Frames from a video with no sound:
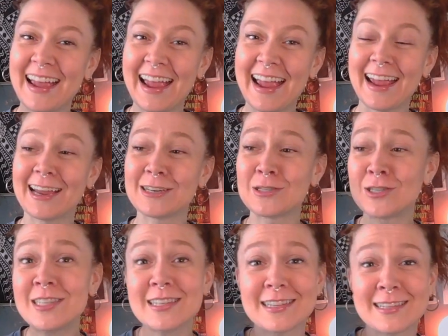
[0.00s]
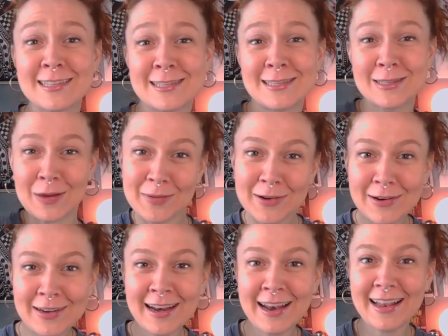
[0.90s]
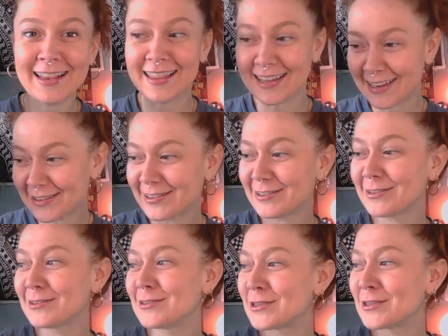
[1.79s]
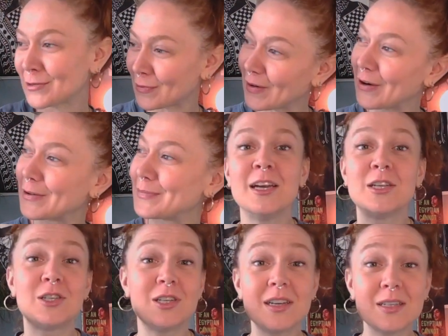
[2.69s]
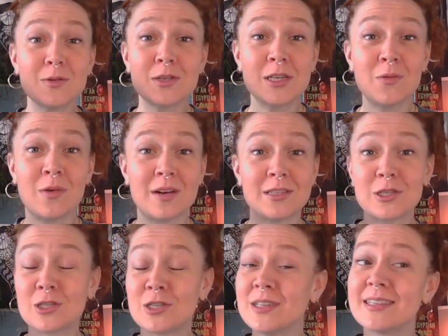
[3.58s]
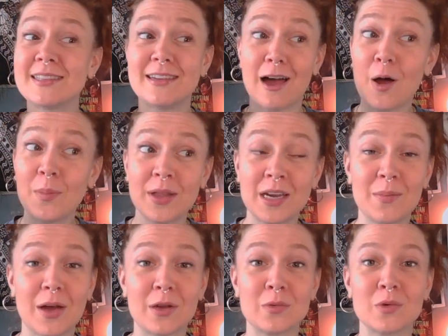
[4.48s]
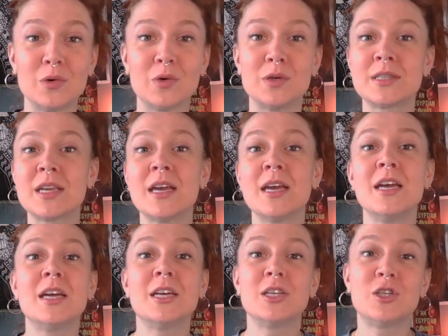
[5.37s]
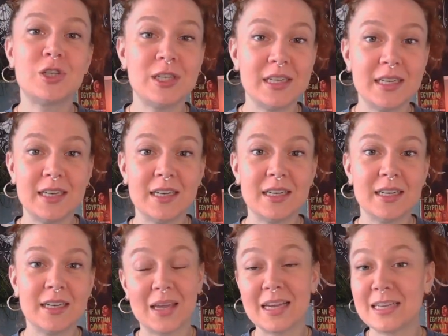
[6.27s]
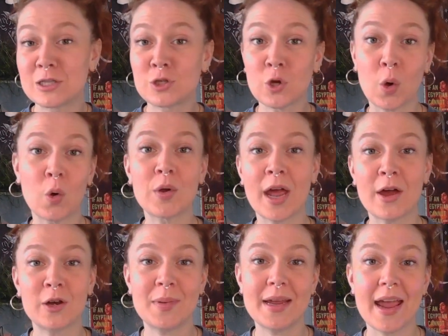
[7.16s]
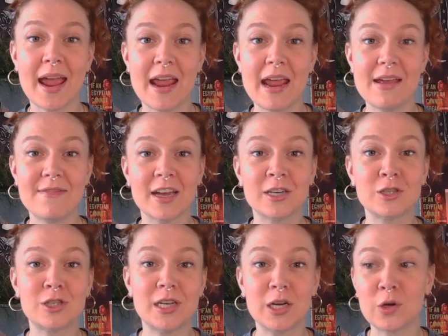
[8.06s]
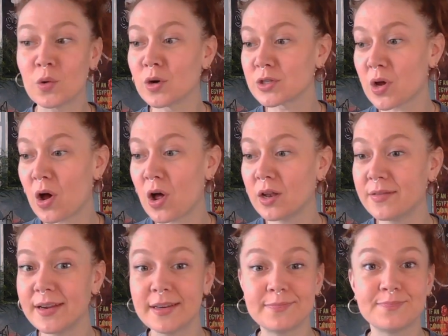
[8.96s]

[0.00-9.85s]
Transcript: And she's a stubborn little twerp. She does what she wants. She is not playing by the rules. She is told how to behave and she ignores all of it.